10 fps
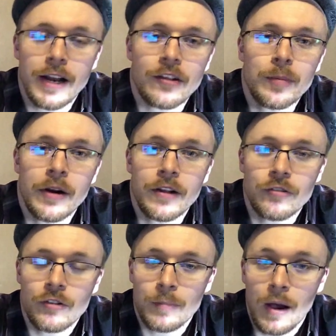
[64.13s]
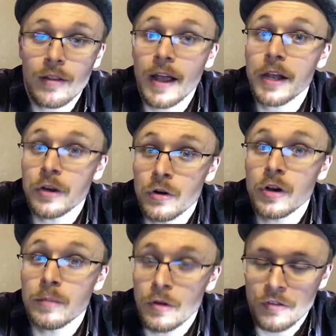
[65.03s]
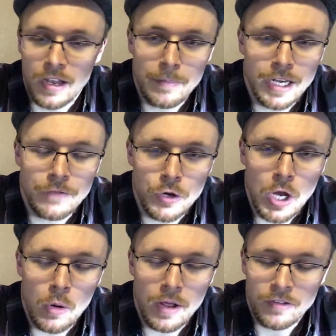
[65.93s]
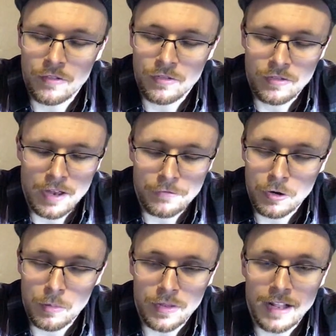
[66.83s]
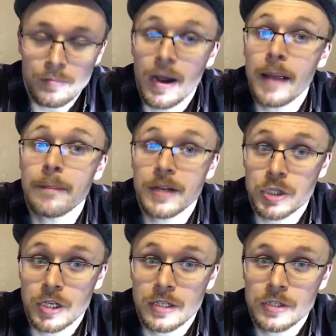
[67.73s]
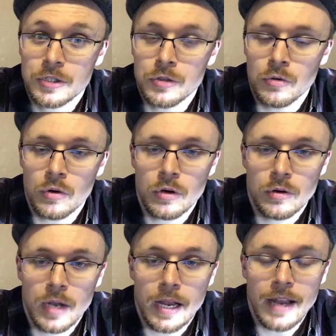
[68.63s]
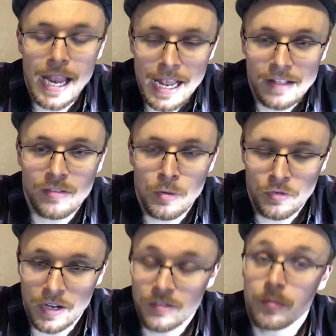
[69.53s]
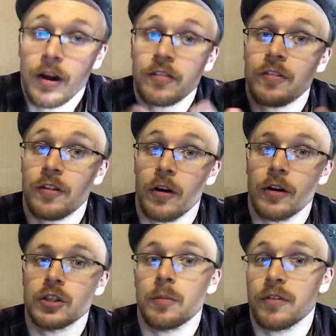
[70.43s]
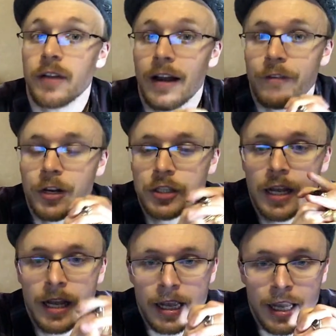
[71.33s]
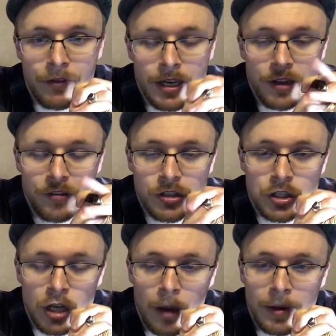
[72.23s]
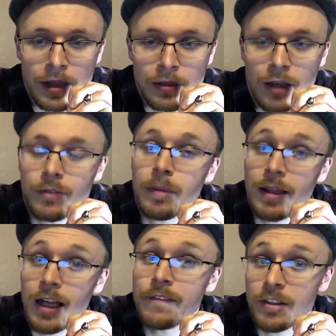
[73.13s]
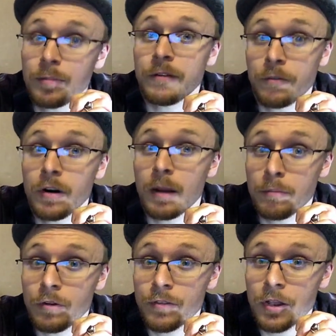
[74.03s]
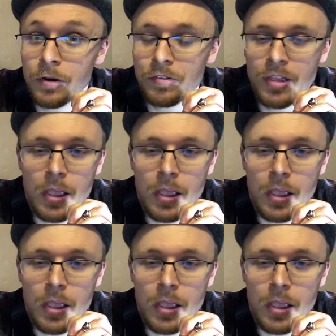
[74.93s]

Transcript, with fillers: experience to spotlight good music. Many of you know, as I've said frequently, it's my ambition to enhance music as a presence here in terms of coverage, given it is such a dominant love in my life, and it's been for a number of years.